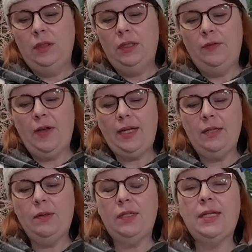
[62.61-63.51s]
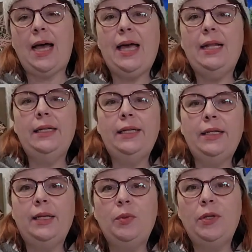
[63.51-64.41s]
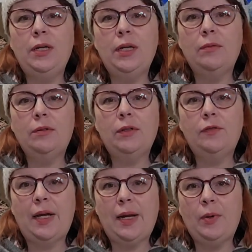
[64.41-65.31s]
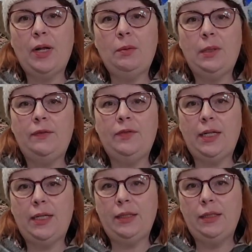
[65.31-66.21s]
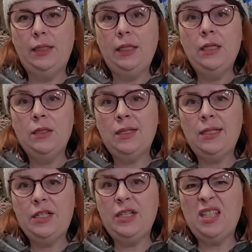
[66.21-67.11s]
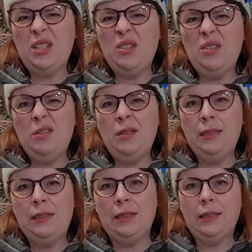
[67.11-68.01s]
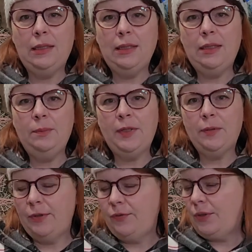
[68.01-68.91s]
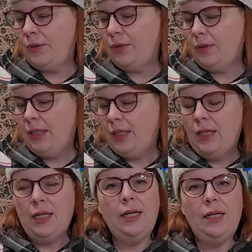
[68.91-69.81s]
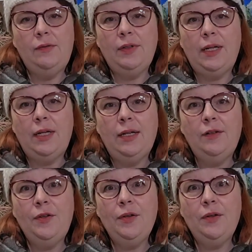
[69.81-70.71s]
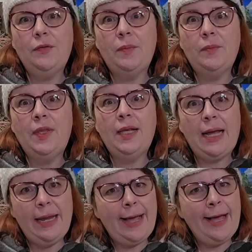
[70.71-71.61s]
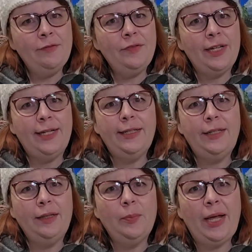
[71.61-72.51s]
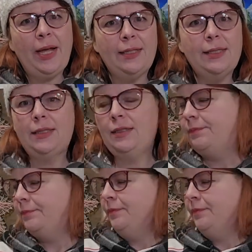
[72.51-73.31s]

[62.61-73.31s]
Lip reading: If I could tile it and put it on a roof, I probably have done it. So let's just do a little bit of review of a few of them that I have done in the past.